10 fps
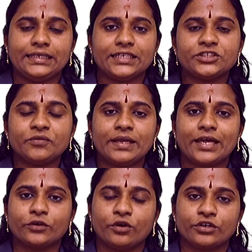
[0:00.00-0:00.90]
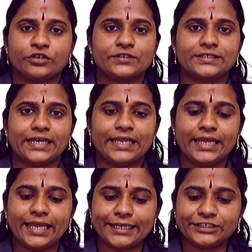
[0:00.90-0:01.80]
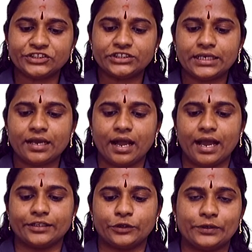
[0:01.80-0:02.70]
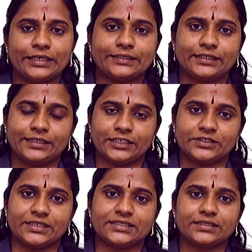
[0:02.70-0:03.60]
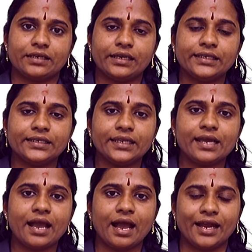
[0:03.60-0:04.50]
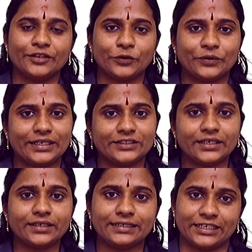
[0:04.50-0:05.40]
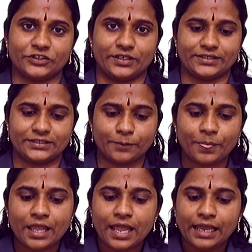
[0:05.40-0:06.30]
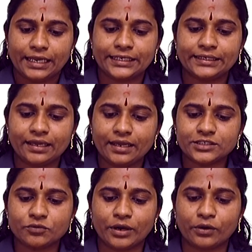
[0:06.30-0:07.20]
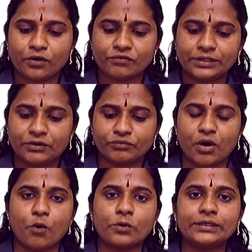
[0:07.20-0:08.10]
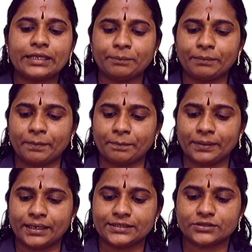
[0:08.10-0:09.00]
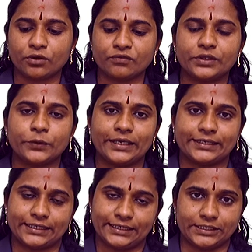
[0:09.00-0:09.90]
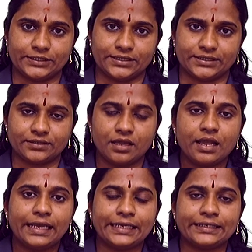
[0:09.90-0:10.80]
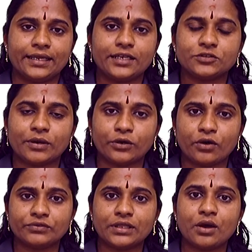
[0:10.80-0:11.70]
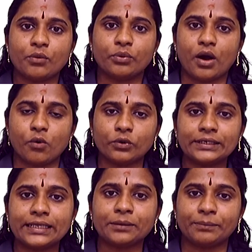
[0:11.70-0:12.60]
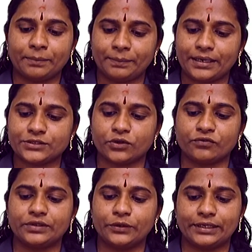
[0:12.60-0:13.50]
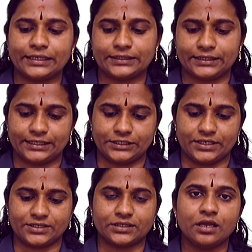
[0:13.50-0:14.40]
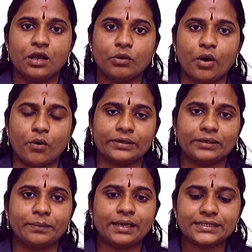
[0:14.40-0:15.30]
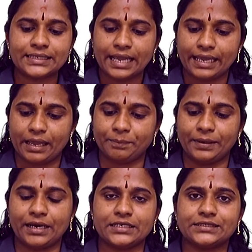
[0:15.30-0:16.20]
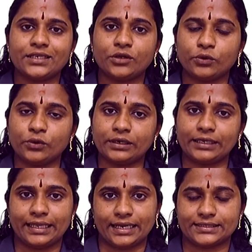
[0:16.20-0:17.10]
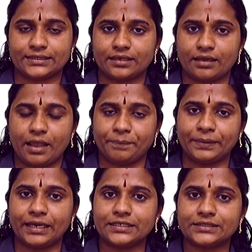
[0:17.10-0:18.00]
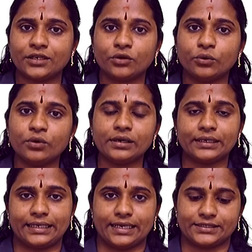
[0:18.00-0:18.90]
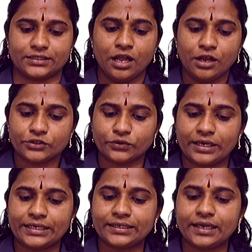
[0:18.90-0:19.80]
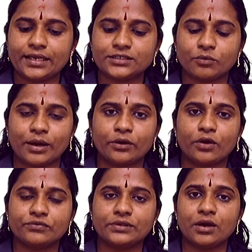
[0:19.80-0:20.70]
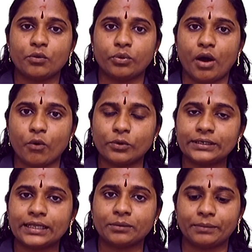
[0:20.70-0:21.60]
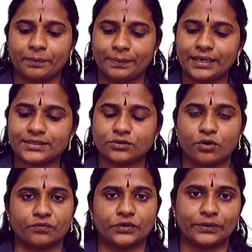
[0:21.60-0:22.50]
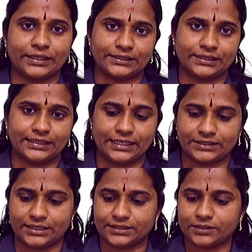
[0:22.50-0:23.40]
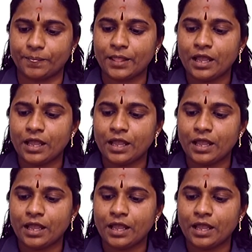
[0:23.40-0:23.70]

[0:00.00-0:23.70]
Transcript: Next, we are going to study India and the United Nations. India and the United Nations. India is one of the founder members of the United Nations. India is one of the founder members of the United Nations. Founder means a person who creates. A person who creates. So, India is one of the founder members of the United Nations.